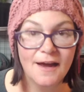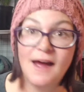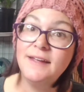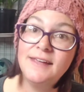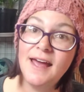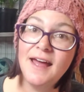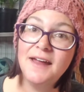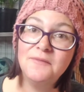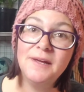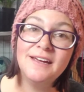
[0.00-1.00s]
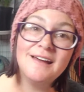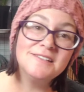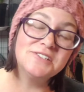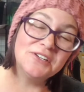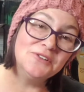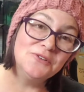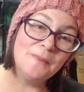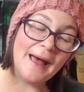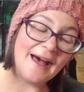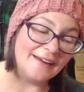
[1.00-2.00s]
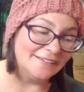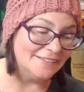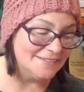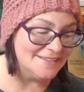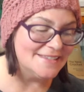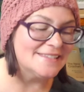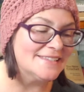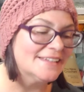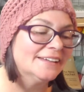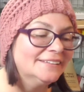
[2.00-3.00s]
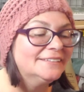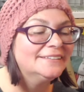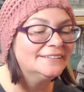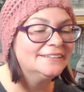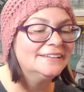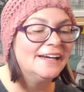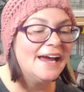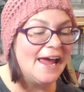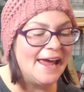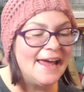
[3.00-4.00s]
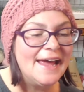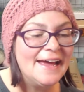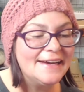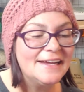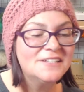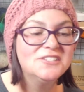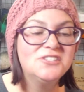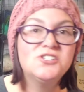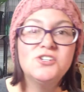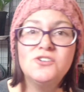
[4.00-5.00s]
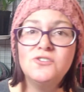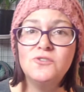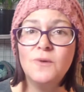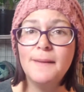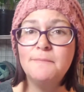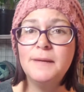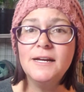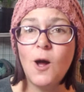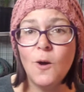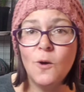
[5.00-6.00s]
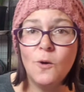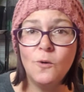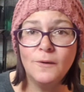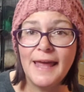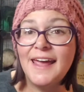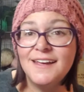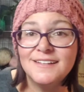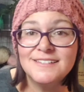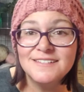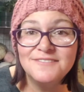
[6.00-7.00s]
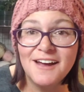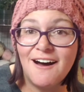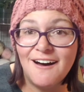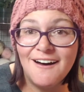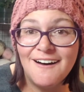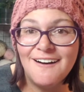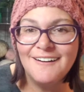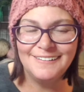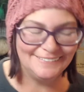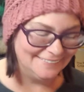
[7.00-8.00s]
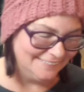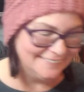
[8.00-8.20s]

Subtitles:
again, we got 2 patterns and 2 big old cakes of yarn.